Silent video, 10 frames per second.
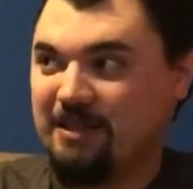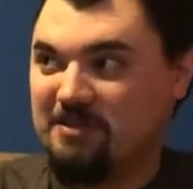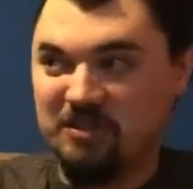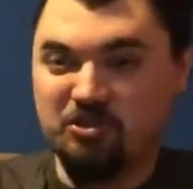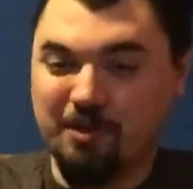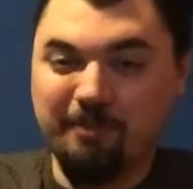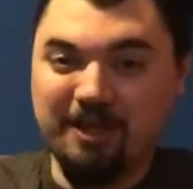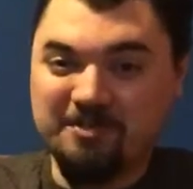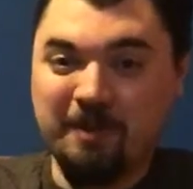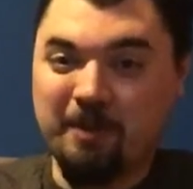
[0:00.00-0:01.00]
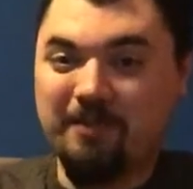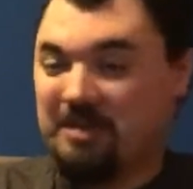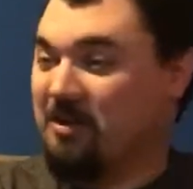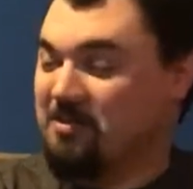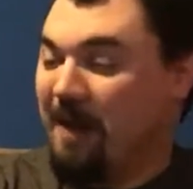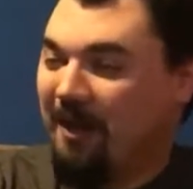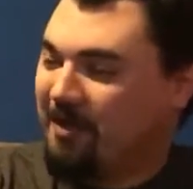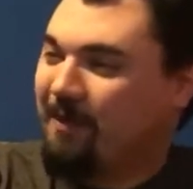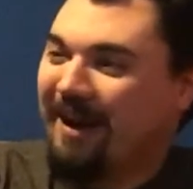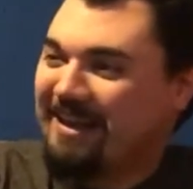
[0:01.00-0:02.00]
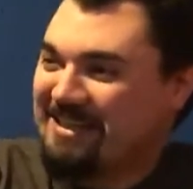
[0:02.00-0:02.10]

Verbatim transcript: Is this Triple X by way of Terrence Malick by any